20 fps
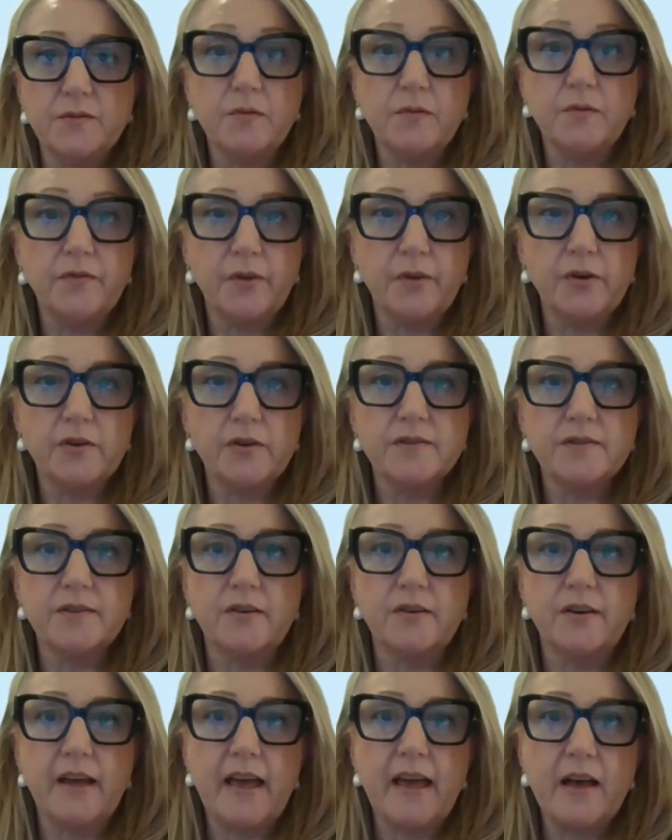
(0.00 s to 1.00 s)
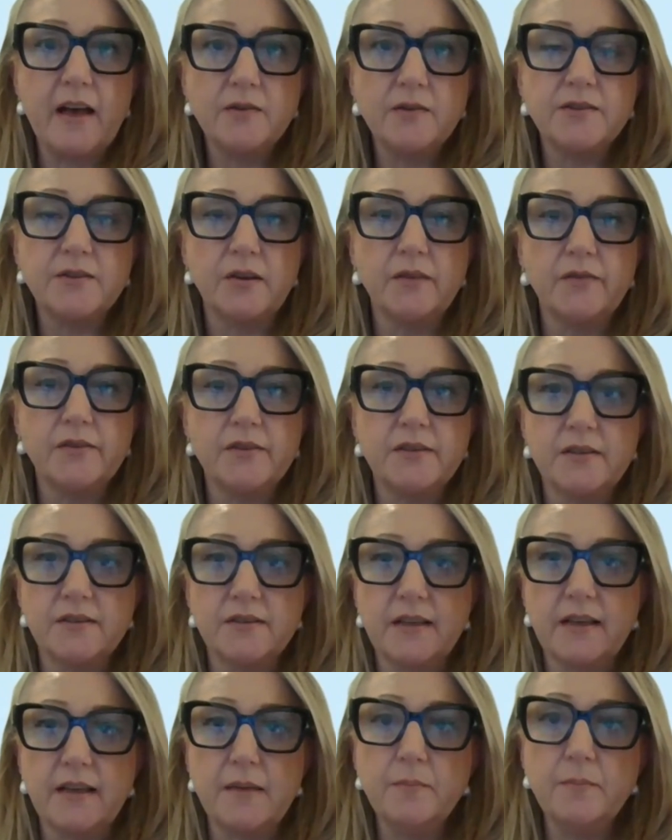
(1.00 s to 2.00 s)
will focus on how services
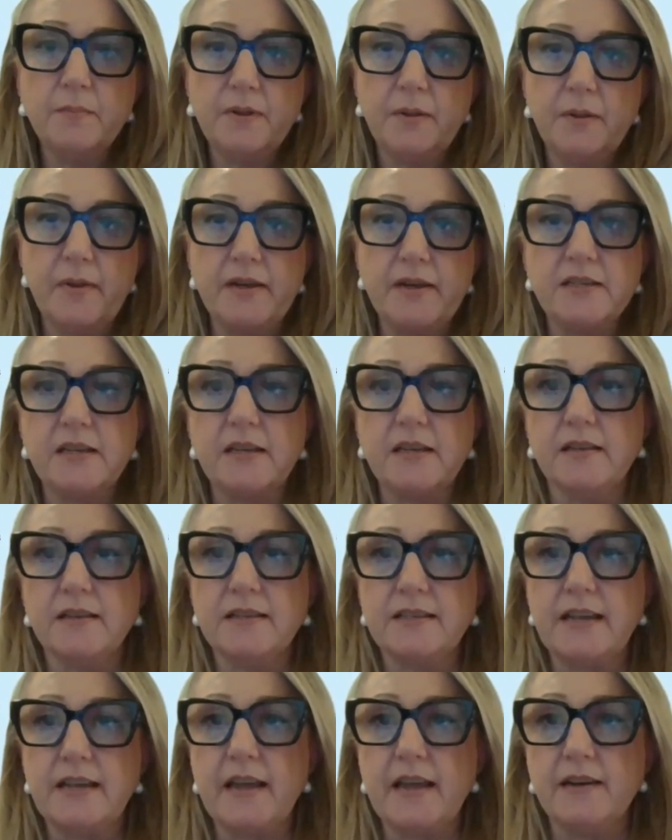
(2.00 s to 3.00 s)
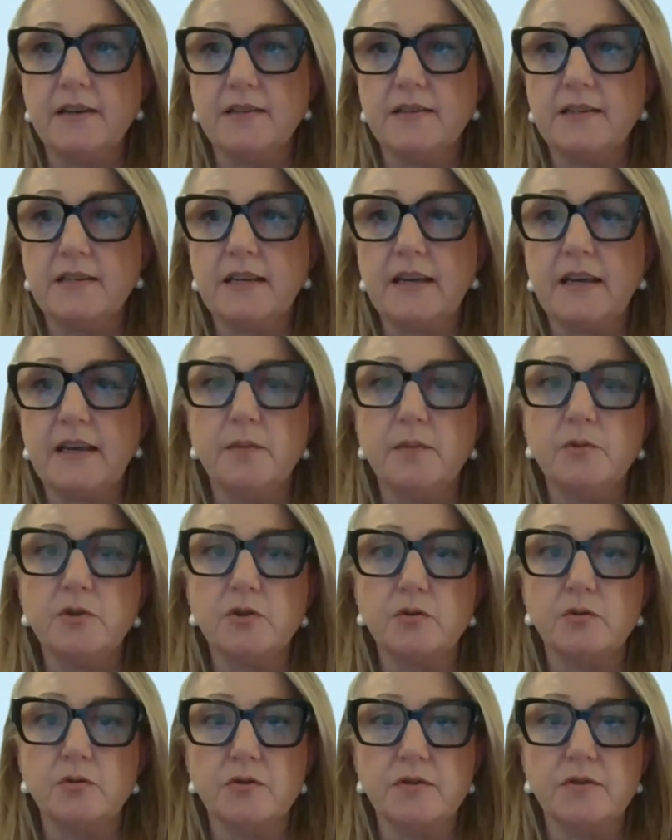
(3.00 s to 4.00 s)
are implementing the standards to keep
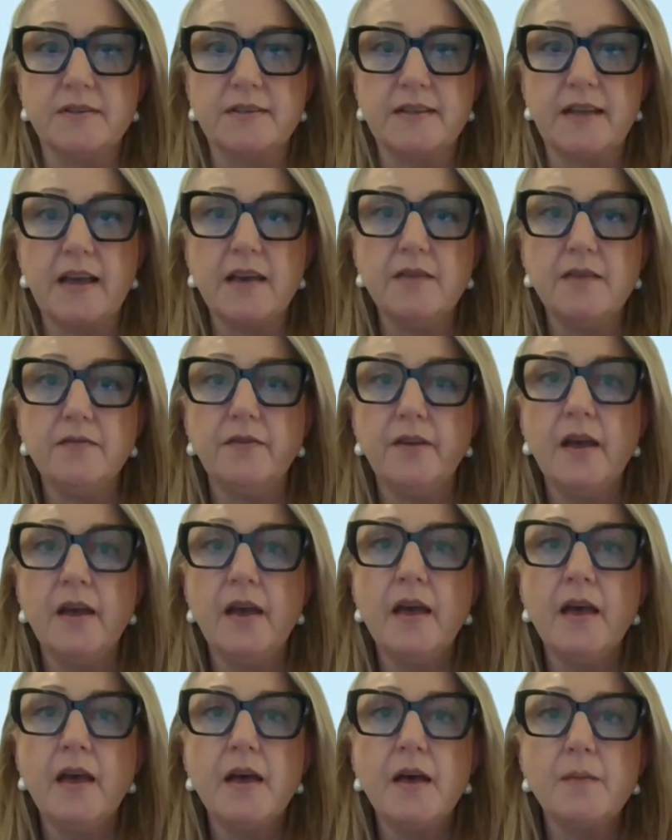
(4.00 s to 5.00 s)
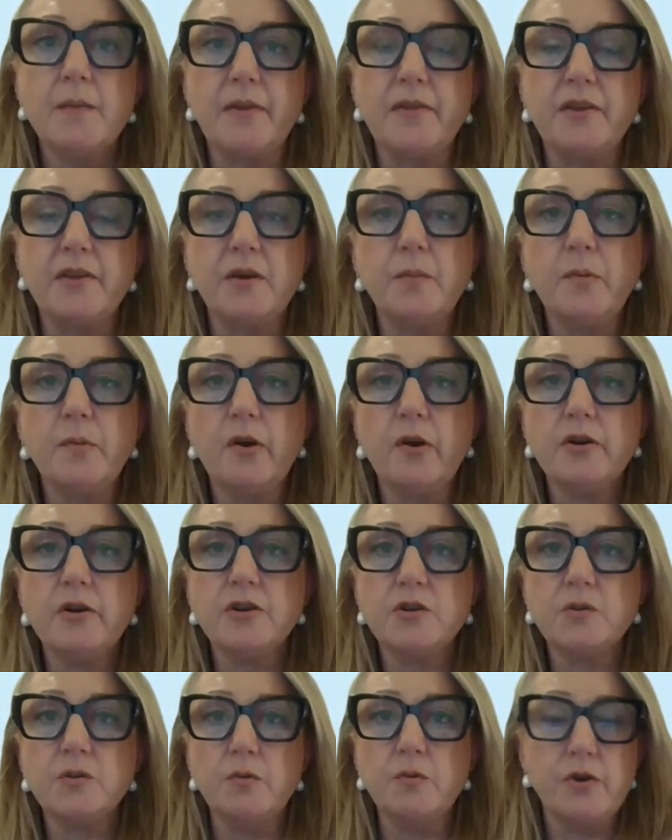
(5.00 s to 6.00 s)
children safe, but the
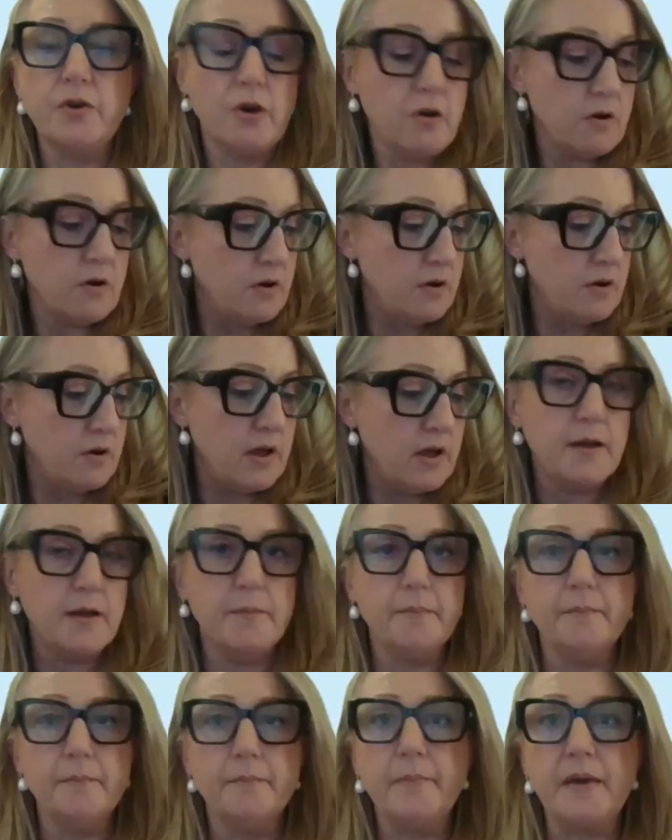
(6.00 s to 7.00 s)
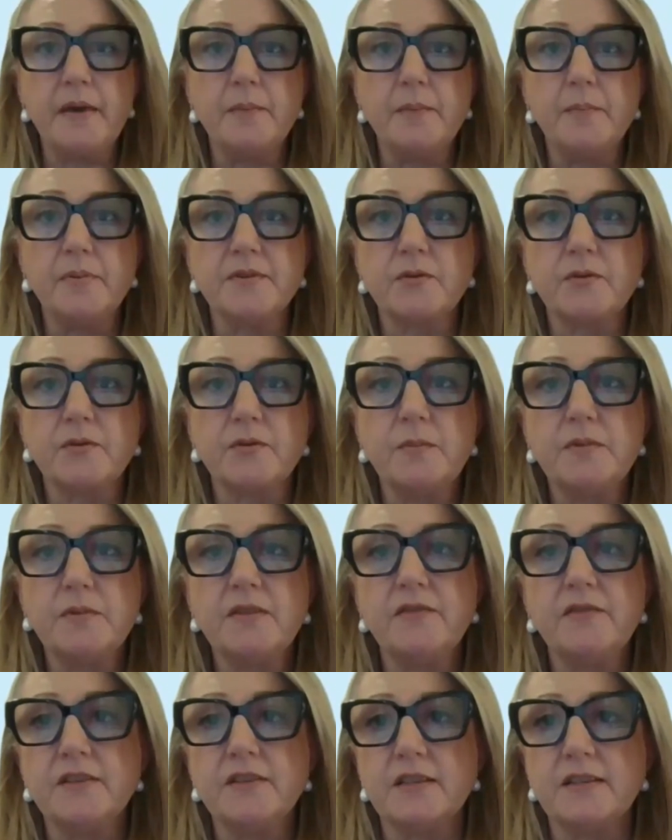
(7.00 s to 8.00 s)
approach will not be
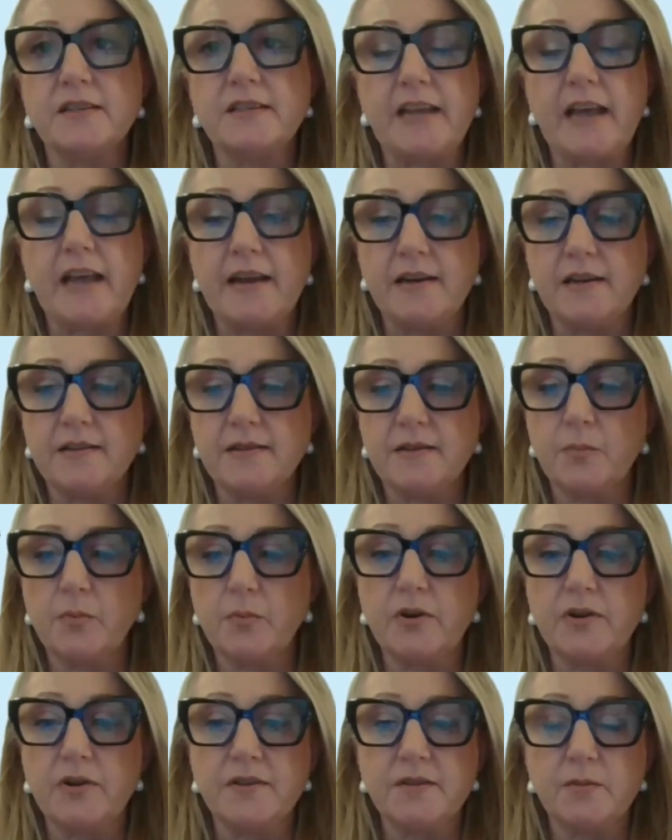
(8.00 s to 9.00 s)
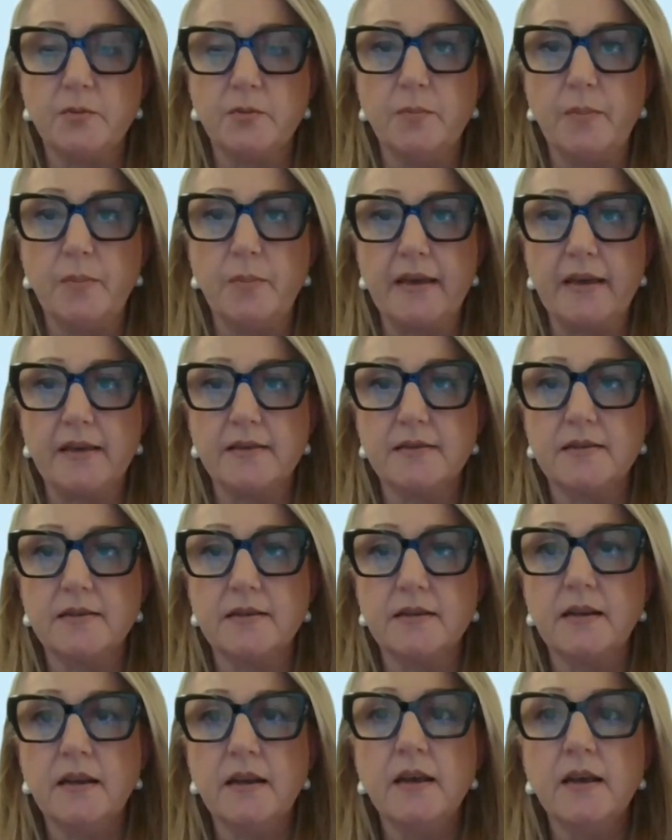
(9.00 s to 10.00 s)
prescriptive, as the standards are principle-based,
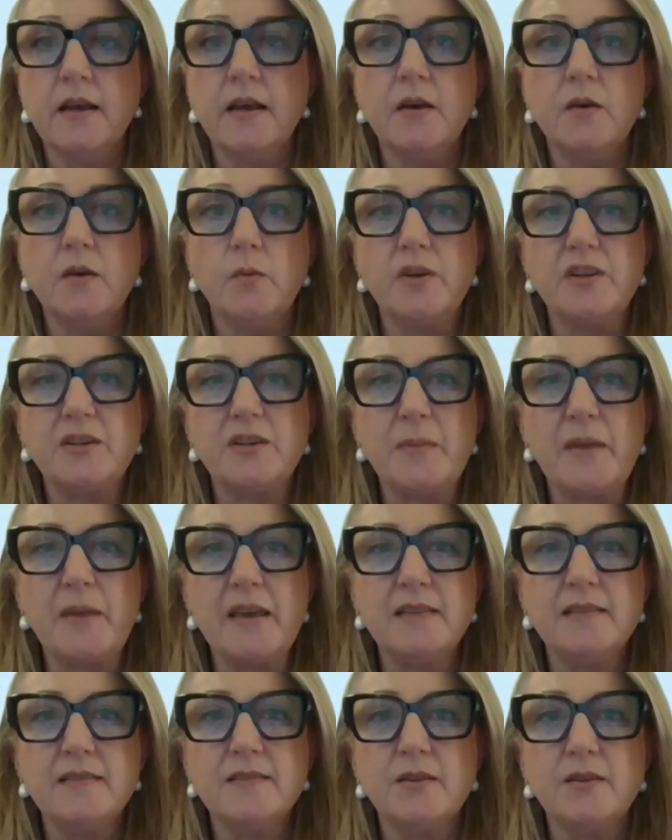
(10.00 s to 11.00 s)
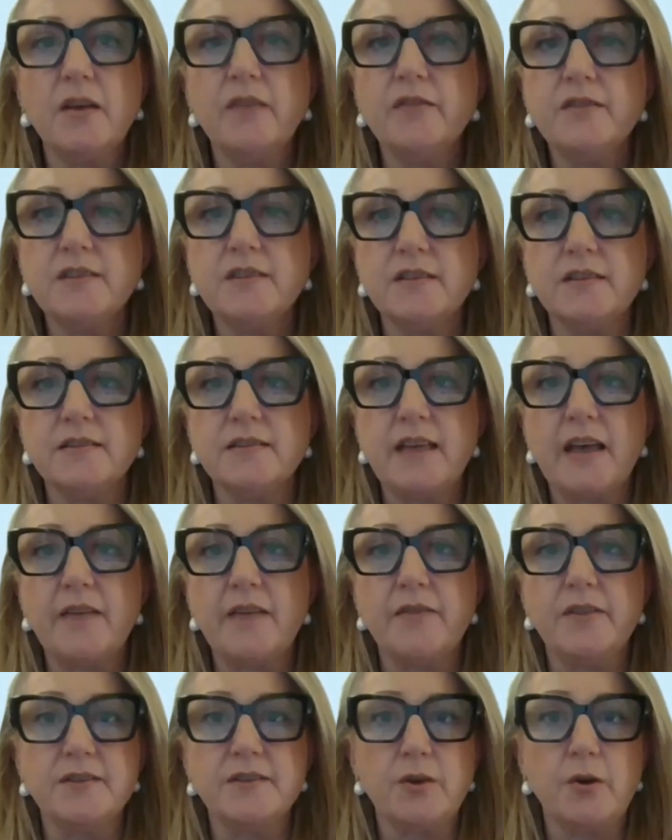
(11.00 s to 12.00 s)
which means services have
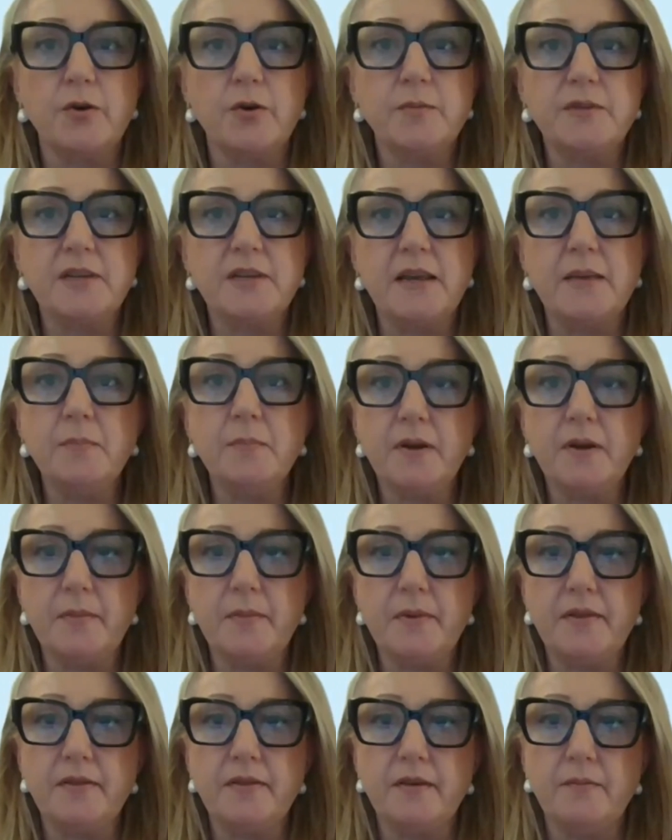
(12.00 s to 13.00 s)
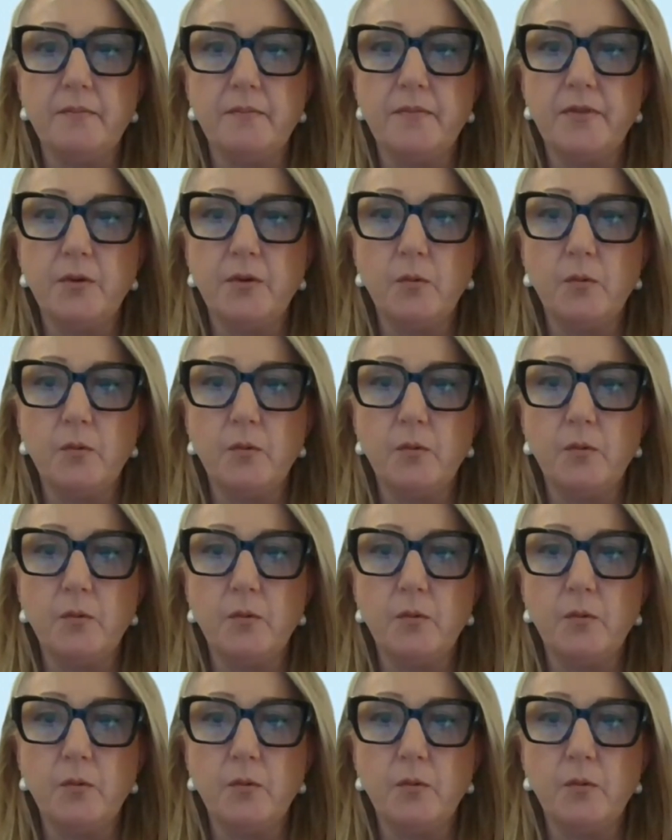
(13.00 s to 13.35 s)
the scope to implement them